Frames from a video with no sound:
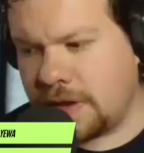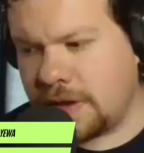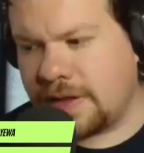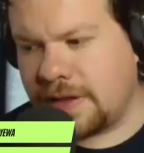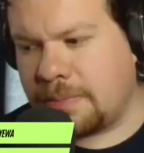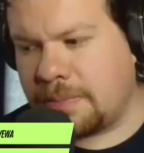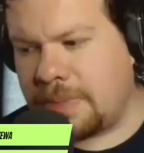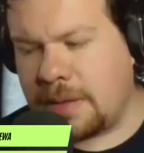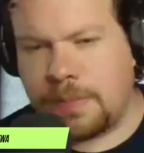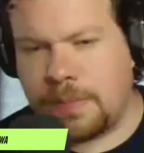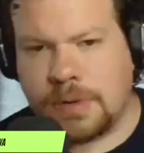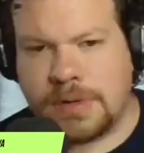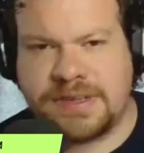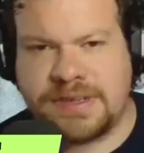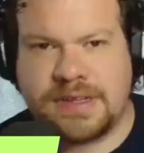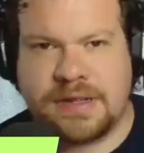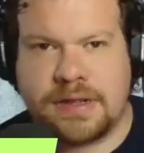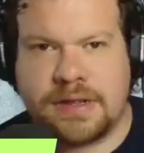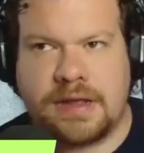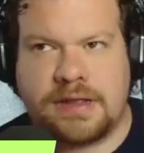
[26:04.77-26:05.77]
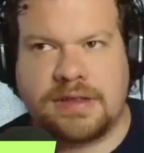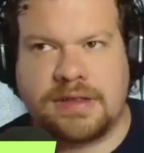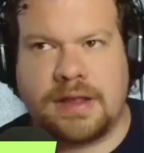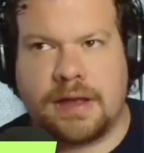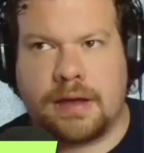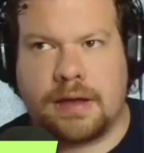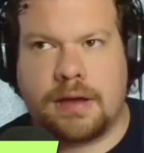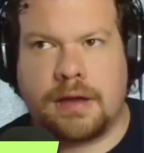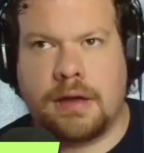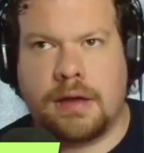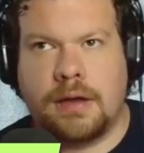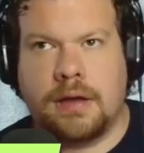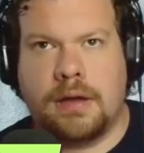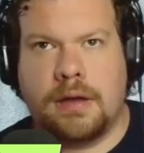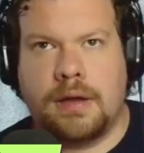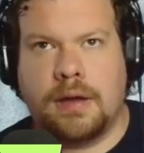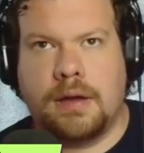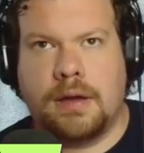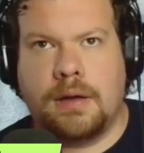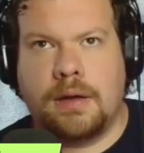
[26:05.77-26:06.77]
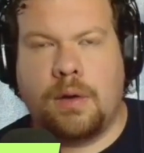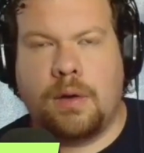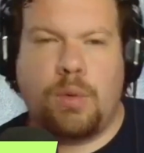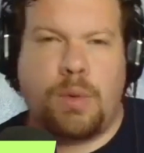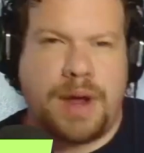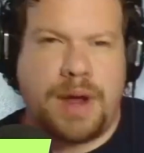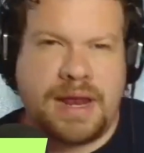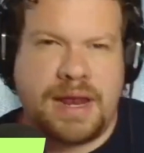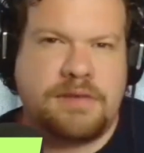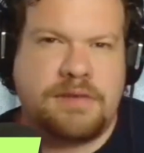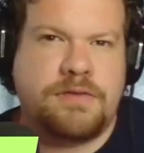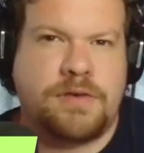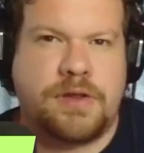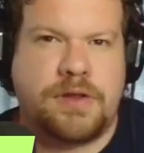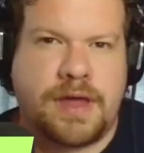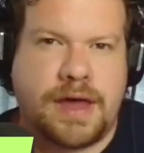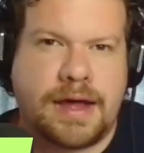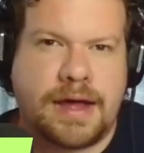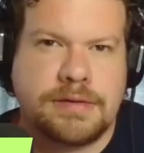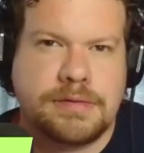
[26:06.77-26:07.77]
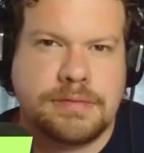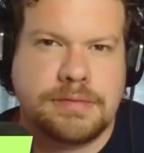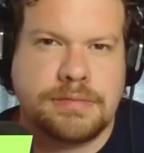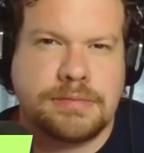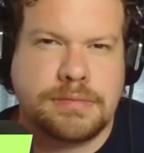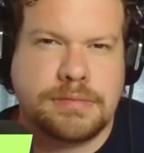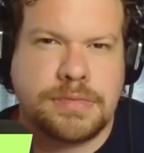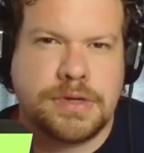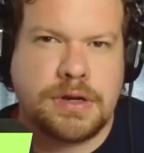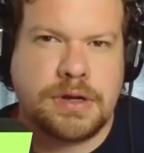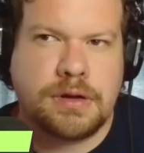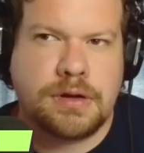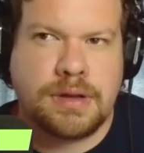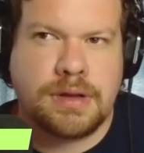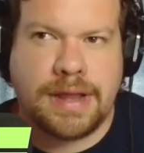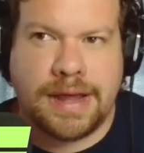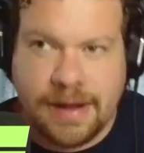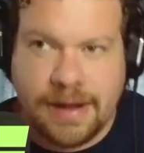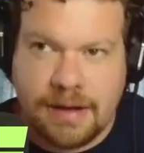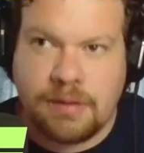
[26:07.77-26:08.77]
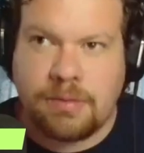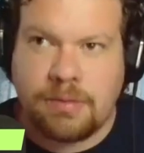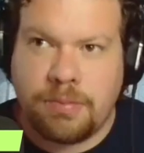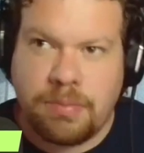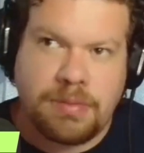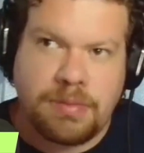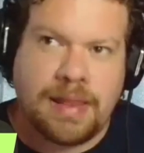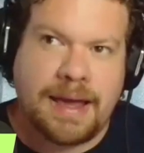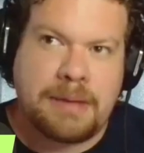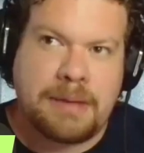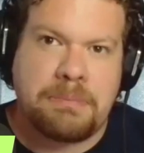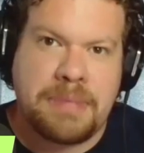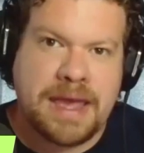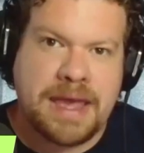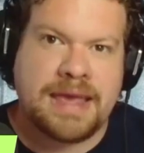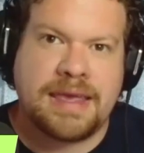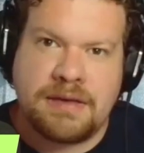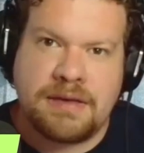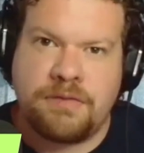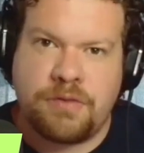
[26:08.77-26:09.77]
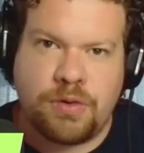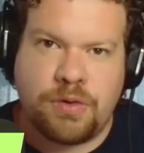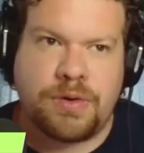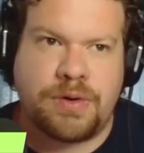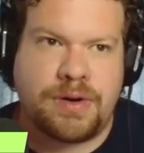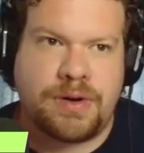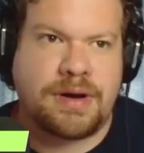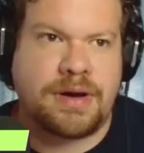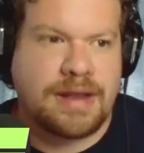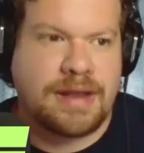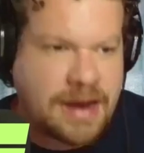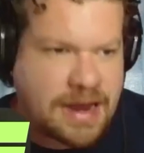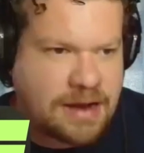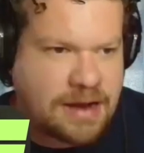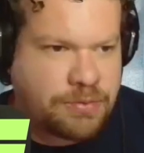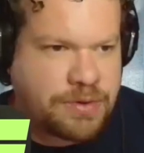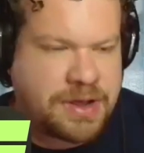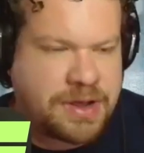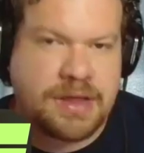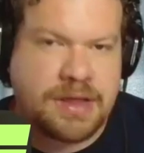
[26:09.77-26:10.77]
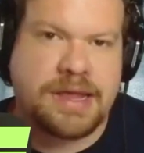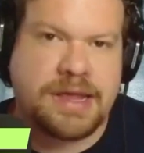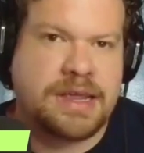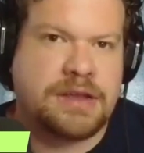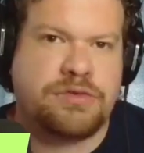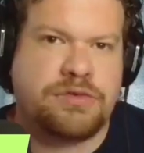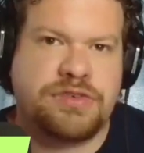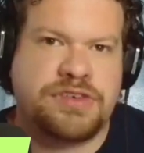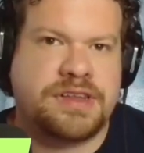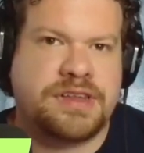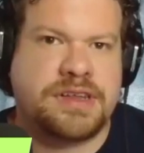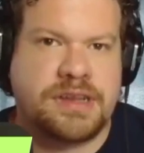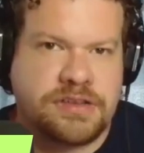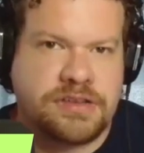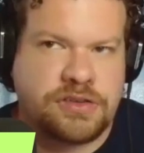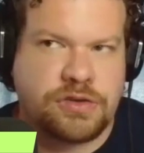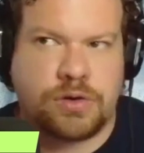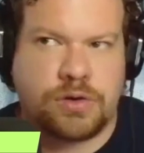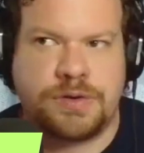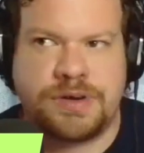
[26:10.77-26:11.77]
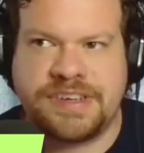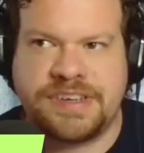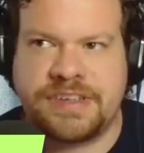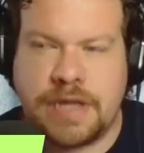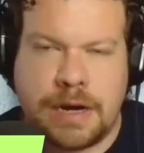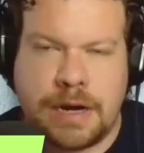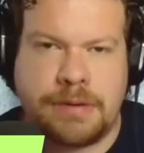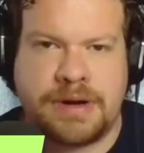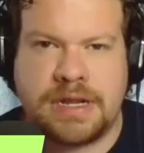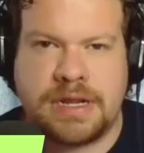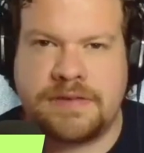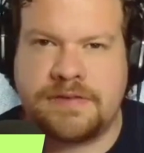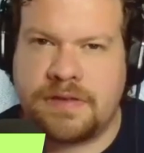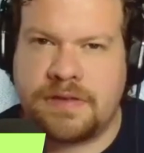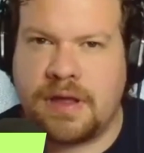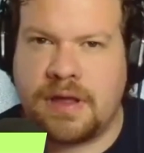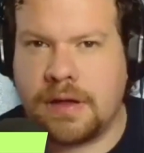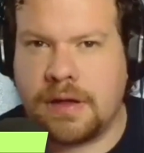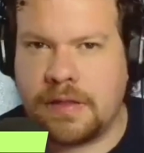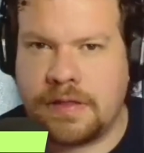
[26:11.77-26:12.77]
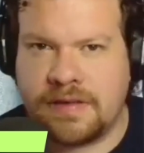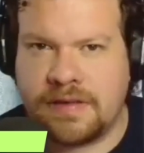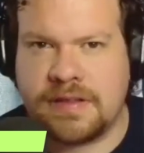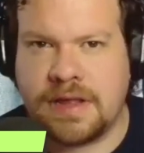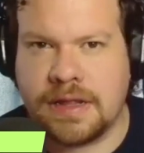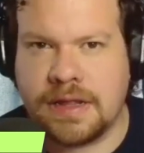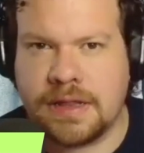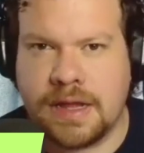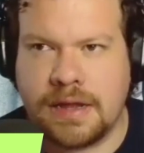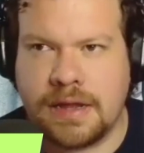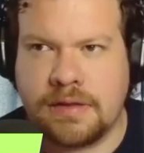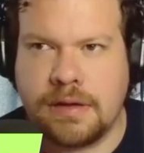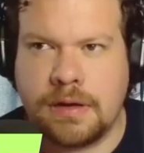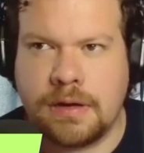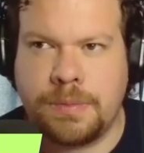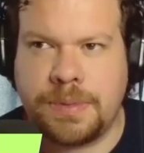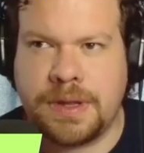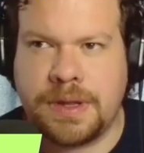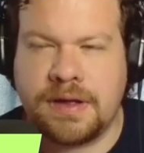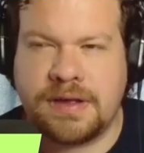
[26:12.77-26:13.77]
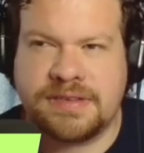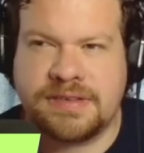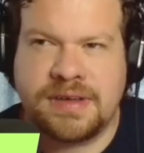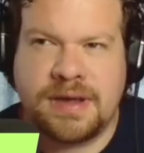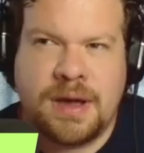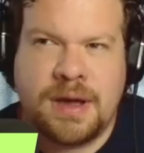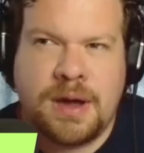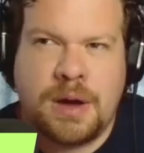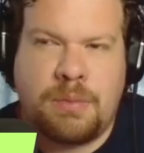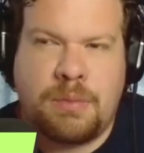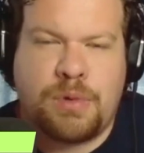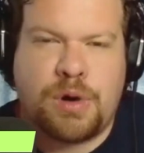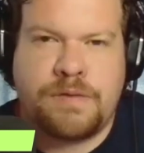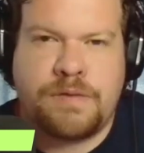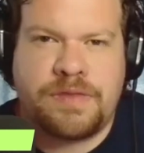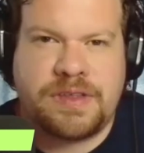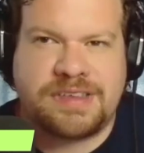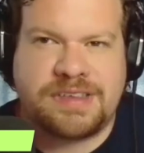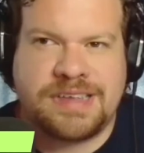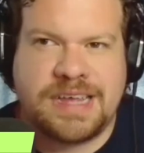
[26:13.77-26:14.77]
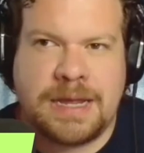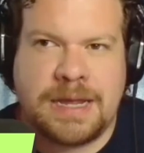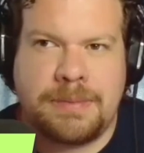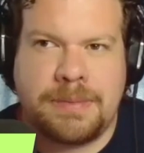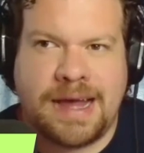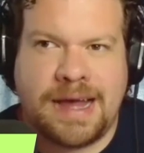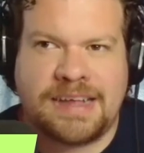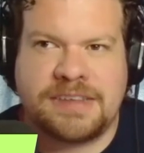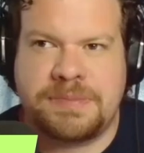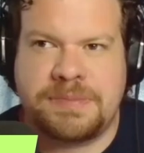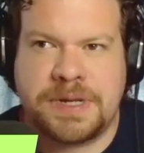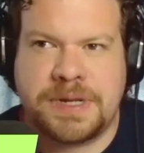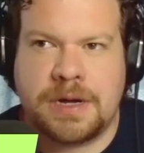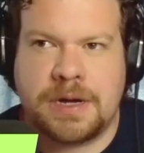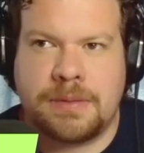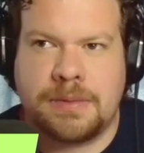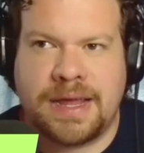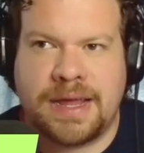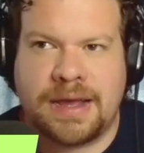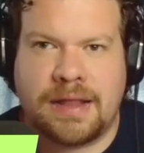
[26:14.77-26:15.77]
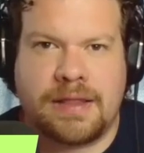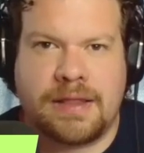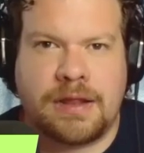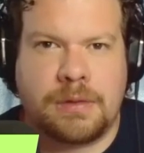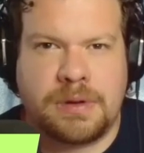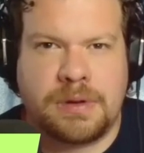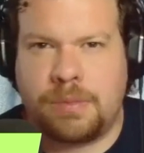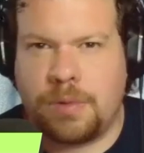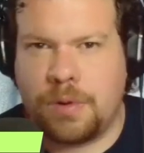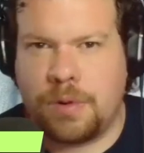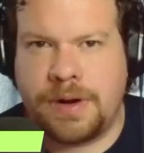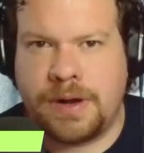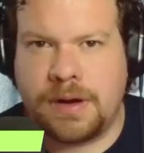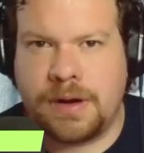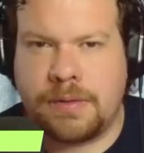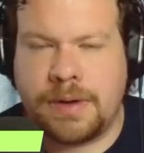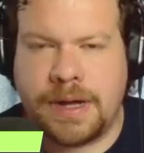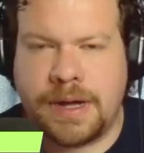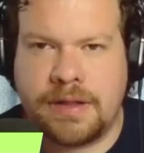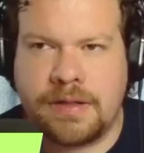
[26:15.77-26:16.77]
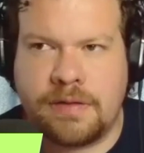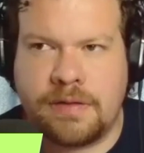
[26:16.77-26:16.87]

think that people is is like waiting for that, you know, like like begging for really interesting stories, narratives, uh, things like that, you know, because more of the same has become like a little bit boring, right?